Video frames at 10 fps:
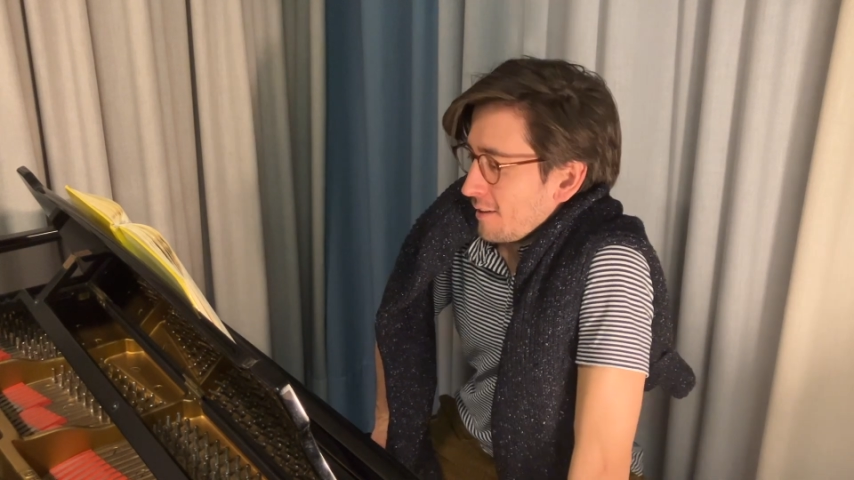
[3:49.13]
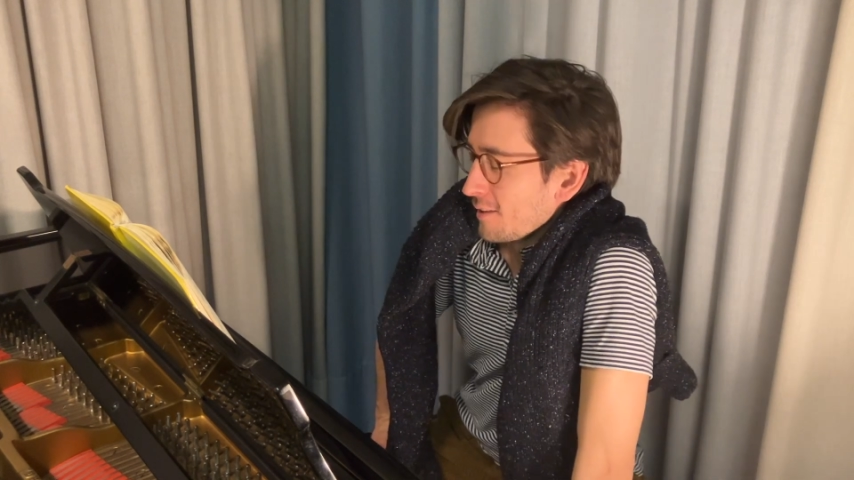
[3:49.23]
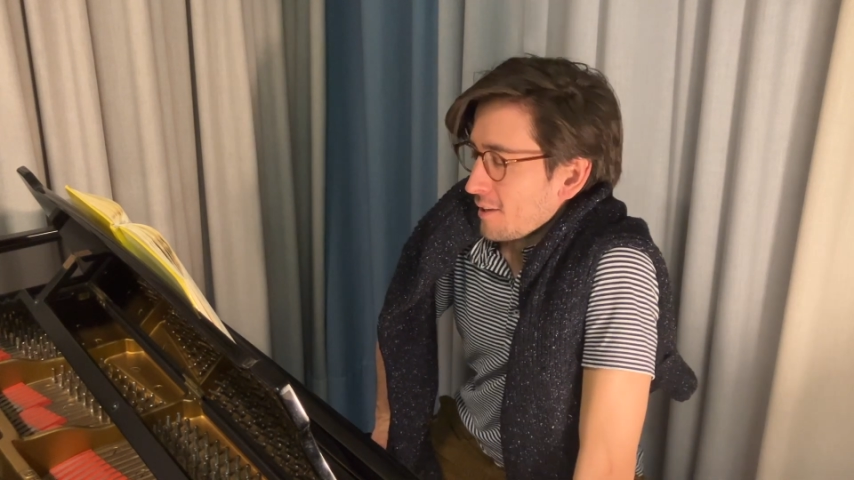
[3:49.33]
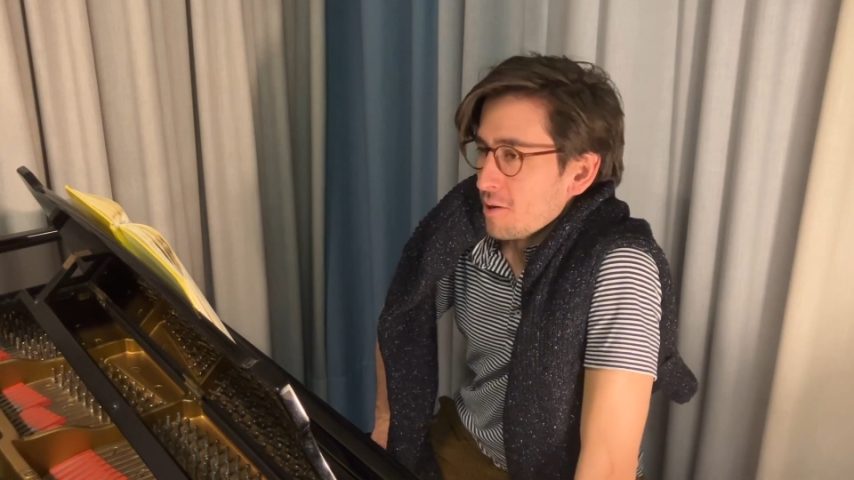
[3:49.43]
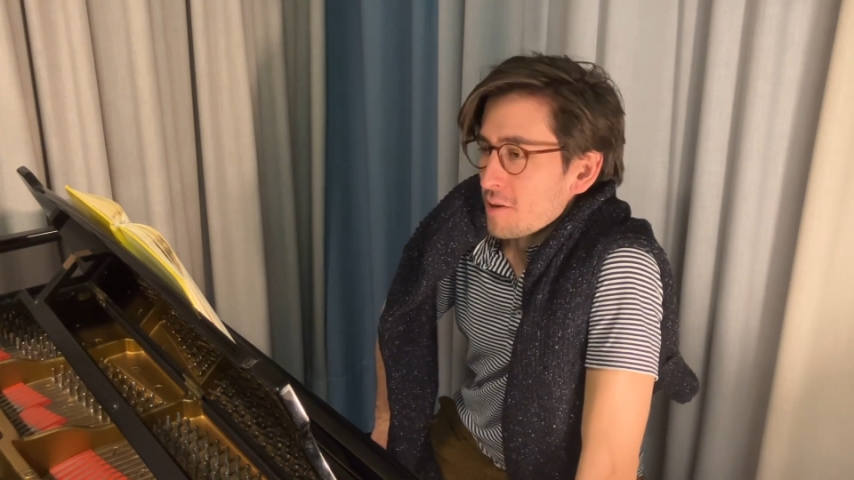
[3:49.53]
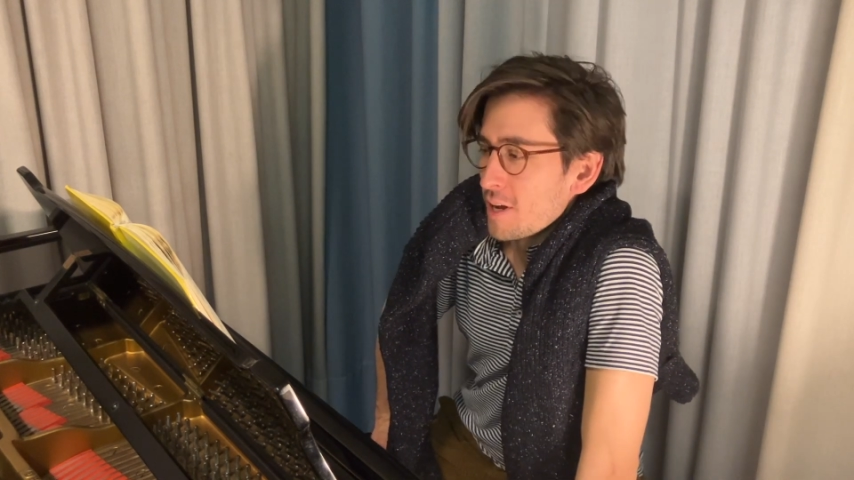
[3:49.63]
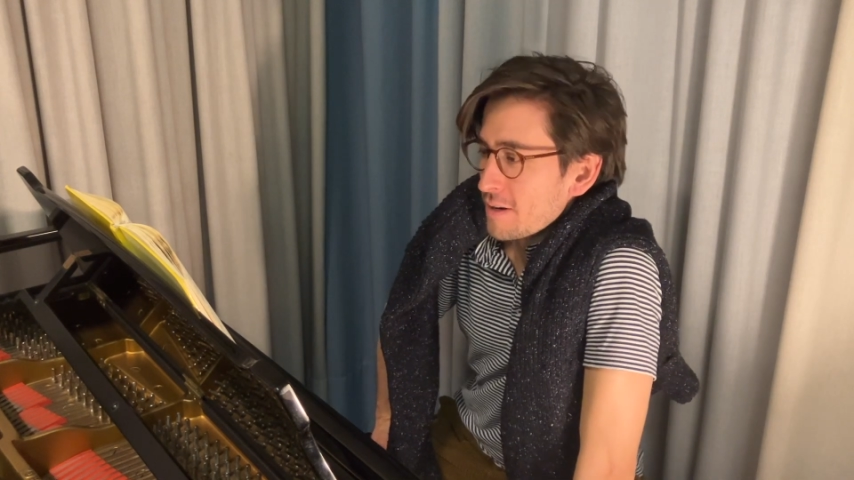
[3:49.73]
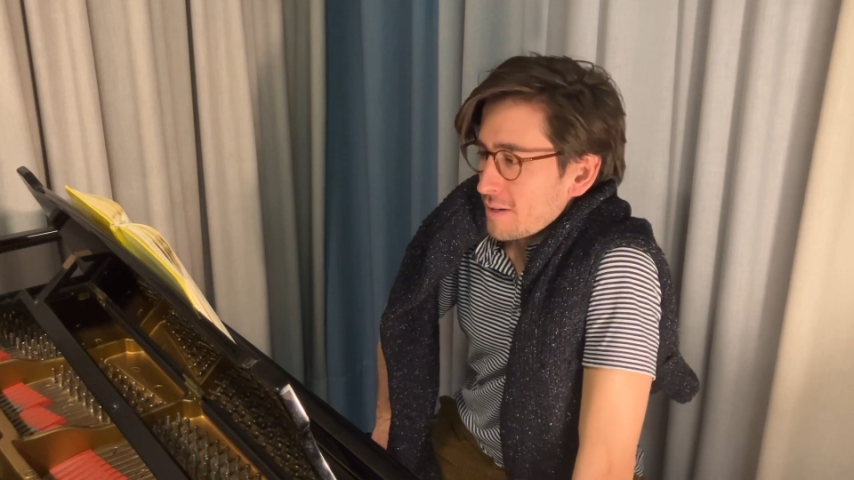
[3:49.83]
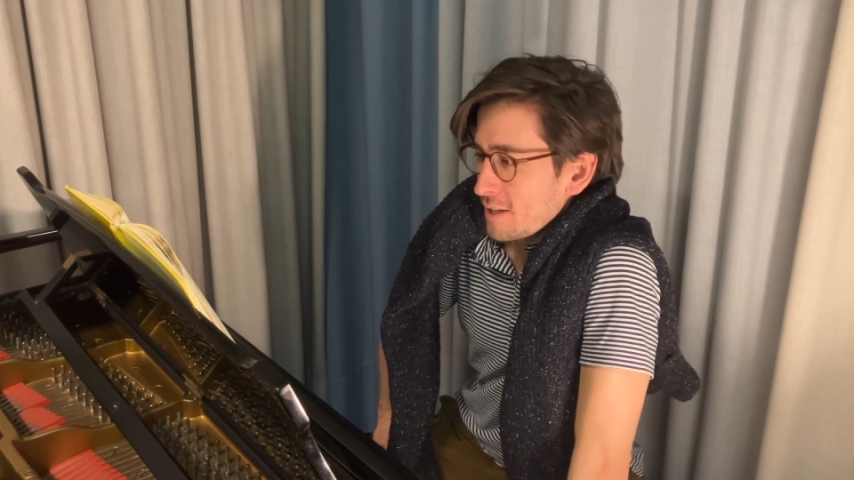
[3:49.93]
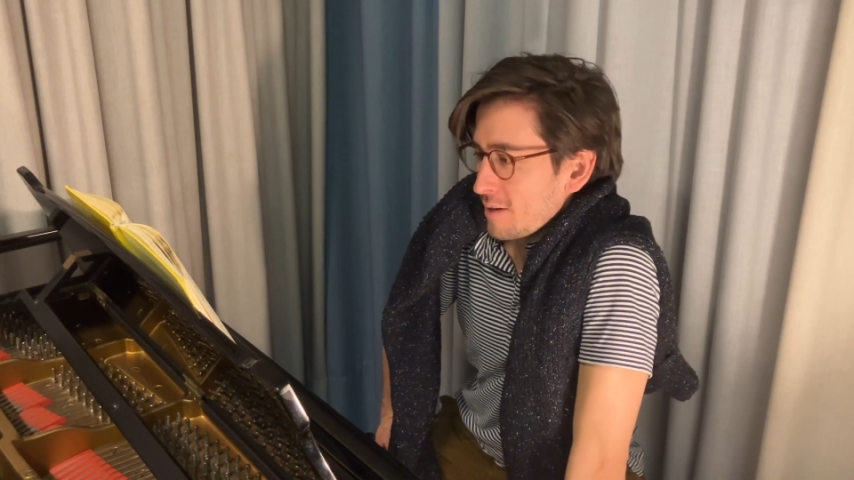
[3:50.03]
alone
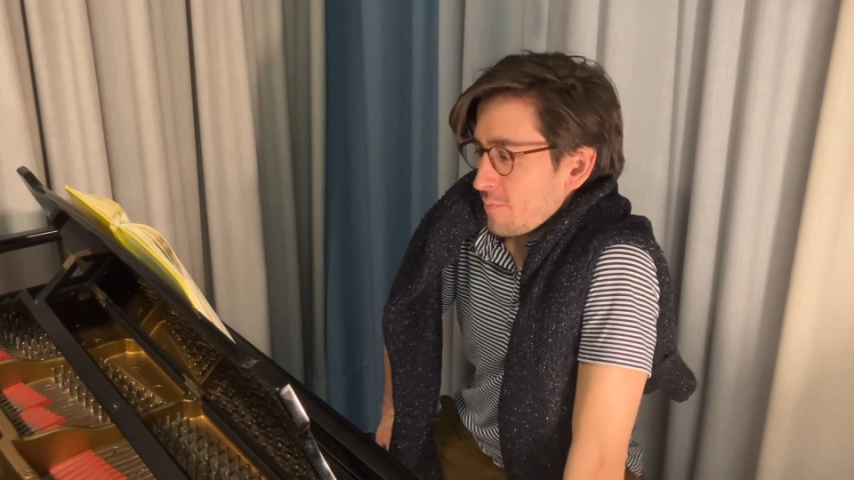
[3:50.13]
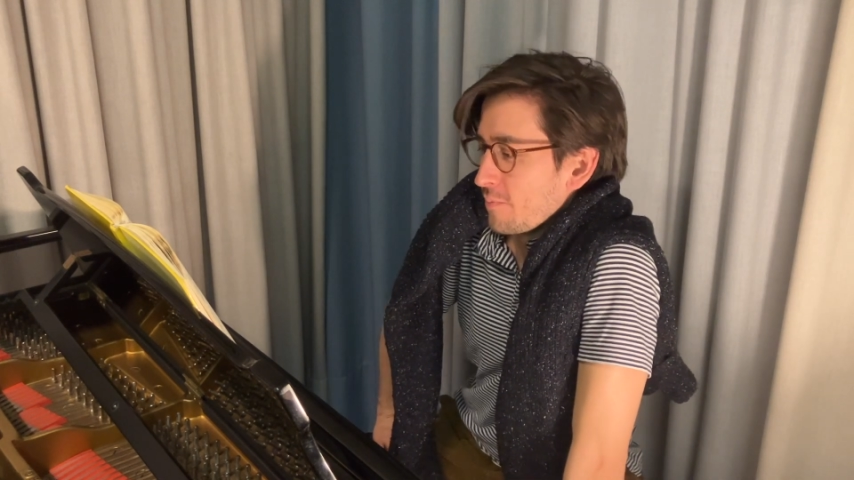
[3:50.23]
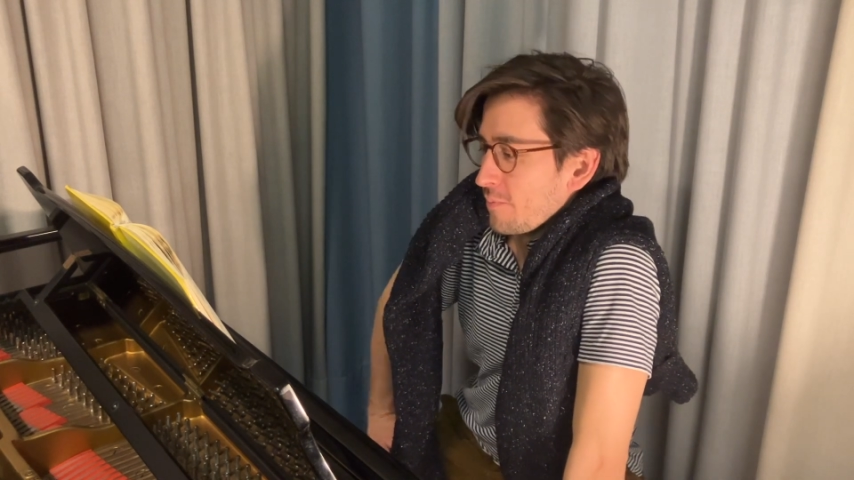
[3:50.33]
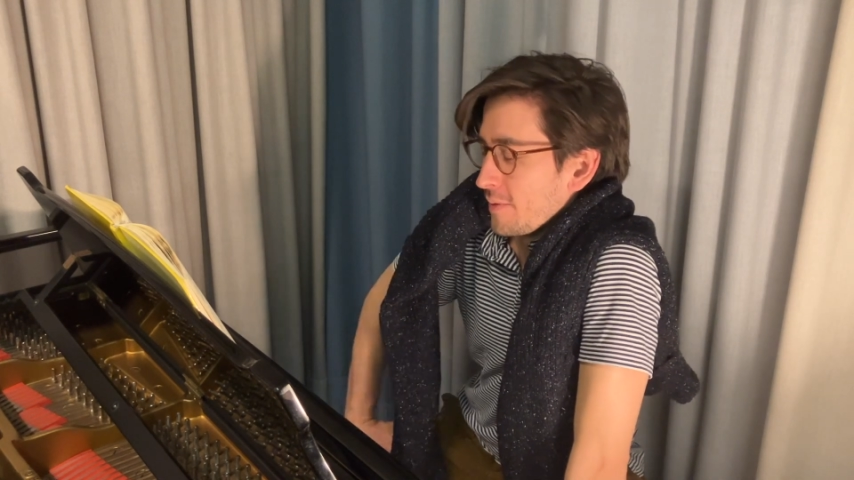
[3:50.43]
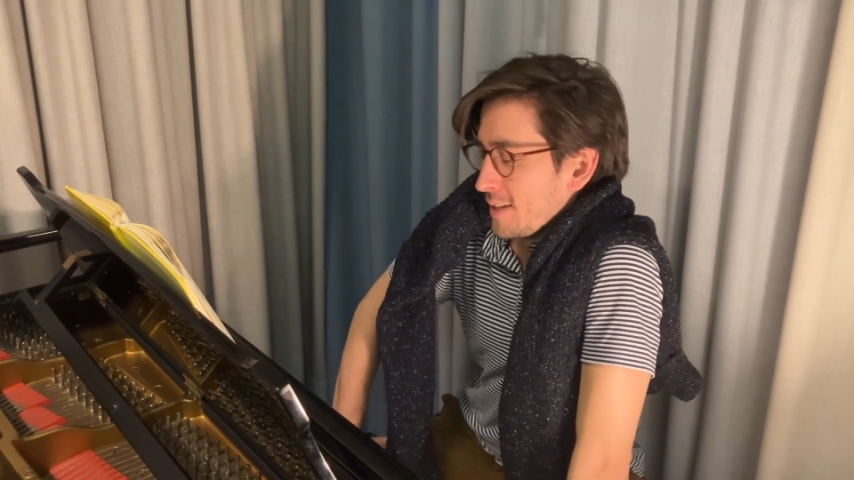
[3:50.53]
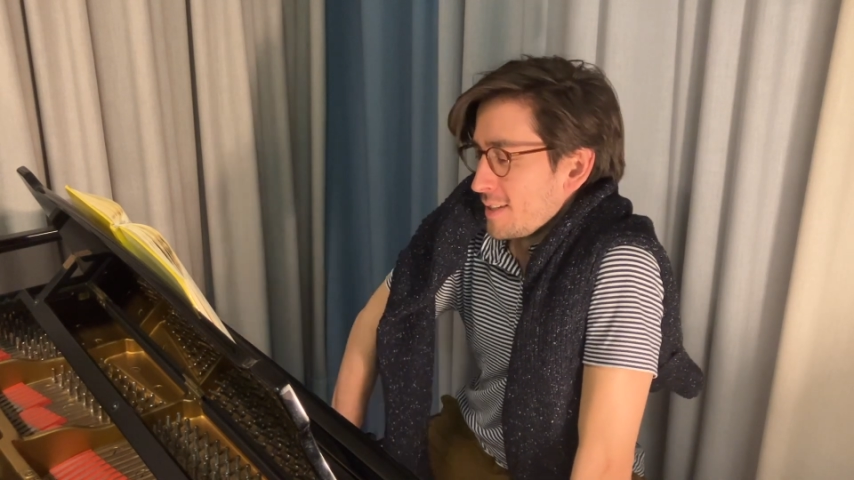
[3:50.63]
under some